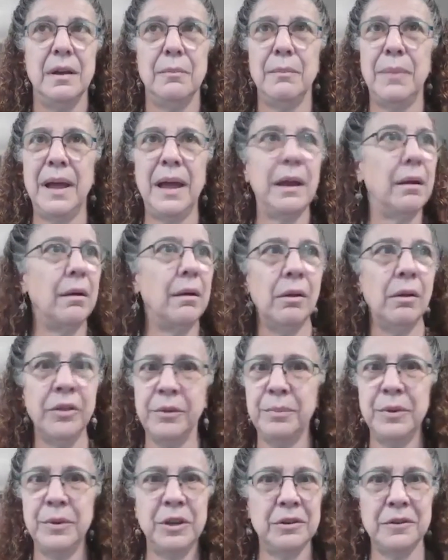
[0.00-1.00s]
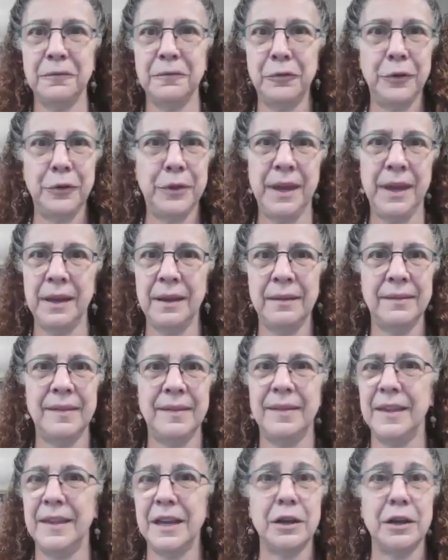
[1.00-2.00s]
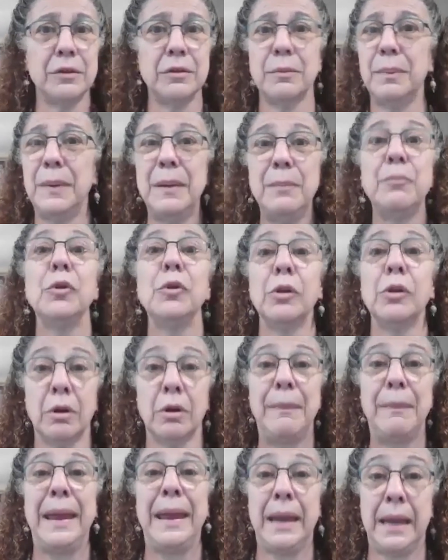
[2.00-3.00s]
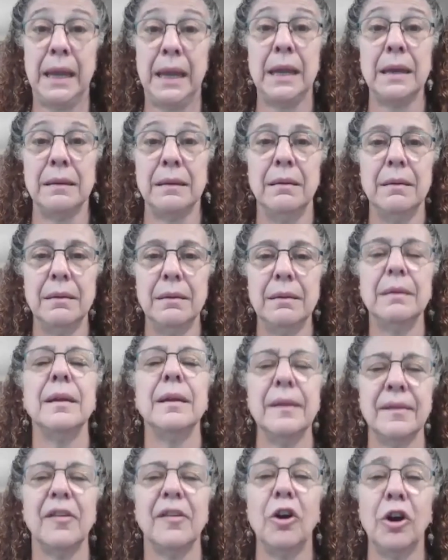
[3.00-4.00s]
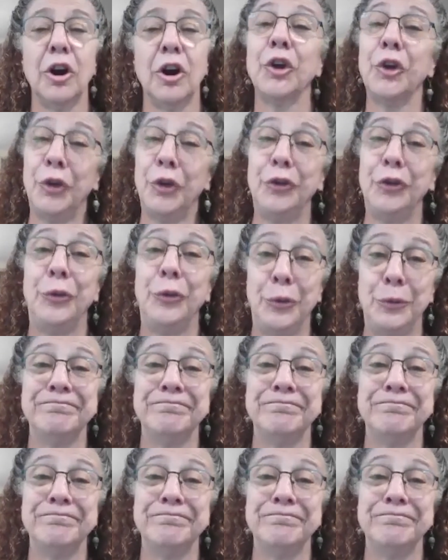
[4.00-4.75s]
by all the beautiful things that other people are making is hard too.